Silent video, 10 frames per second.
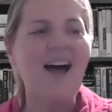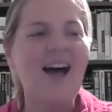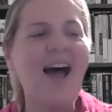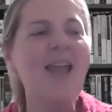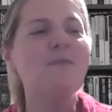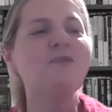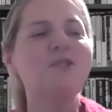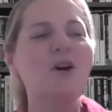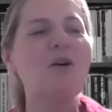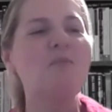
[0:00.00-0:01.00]
I am
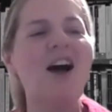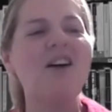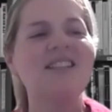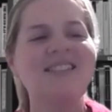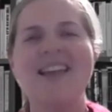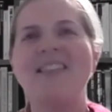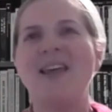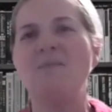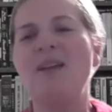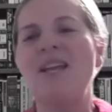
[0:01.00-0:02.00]
so proud to say that
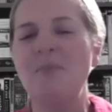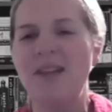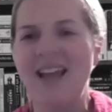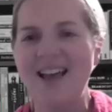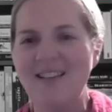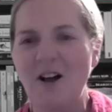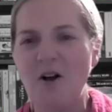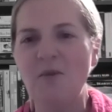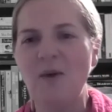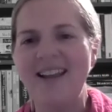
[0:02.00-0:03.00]
in PPS
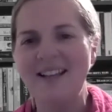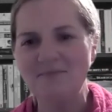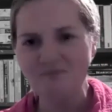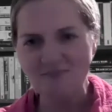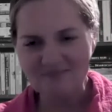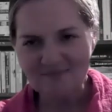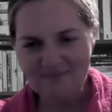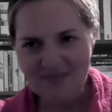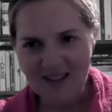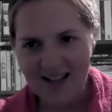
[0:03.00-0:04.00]
already,
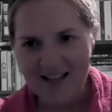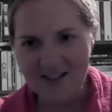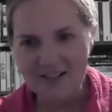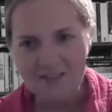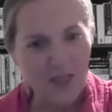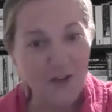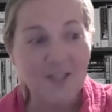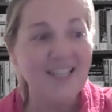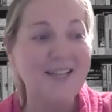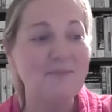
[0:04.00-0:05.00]
in
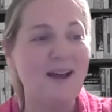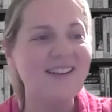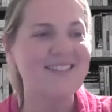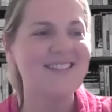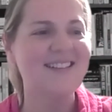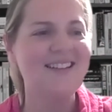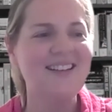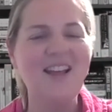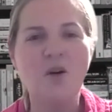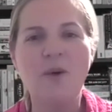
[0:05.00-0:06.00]
13 months,
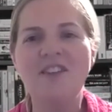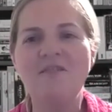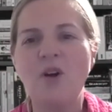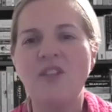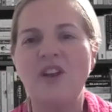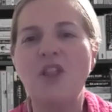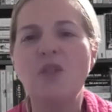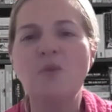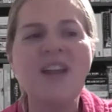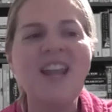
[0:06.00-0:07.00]
we have more than
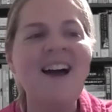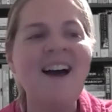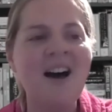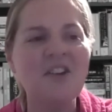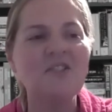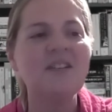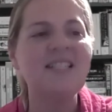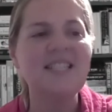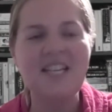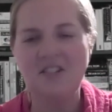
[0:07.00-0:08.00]
300
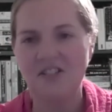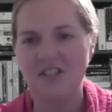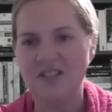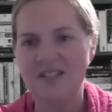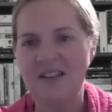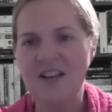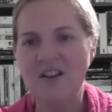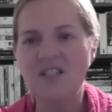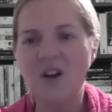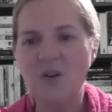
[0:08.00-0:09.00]
teachers,
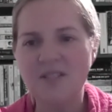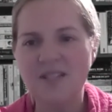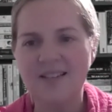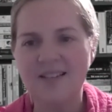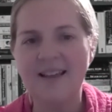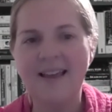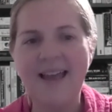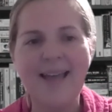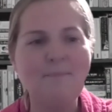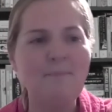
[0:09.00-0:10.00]
TOSAs,
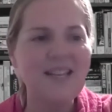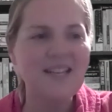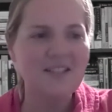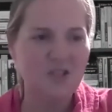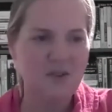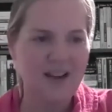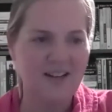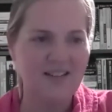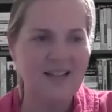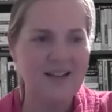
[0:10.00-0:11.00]

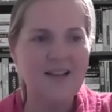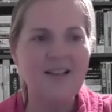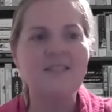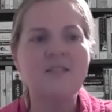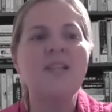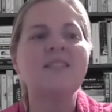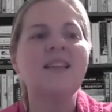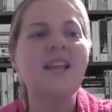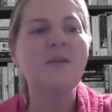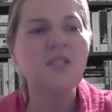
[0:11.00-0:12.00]
administrators, speech
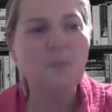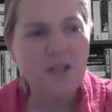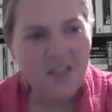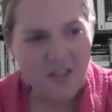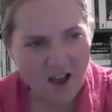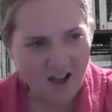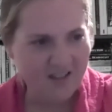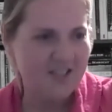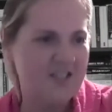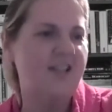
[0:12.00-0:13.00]
language
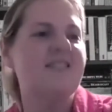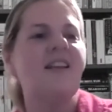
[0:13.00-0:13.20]
pathologists,